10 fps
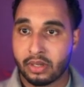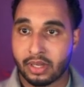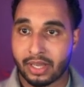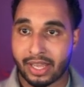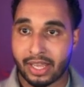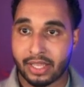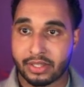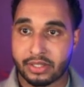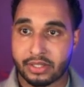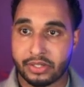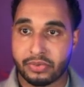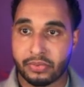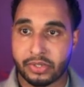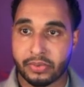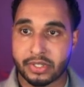and
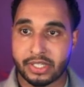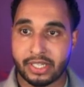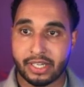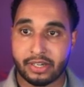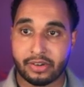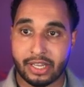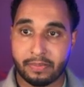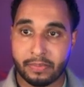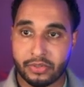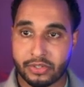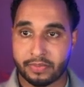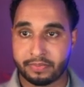you will see here inputs.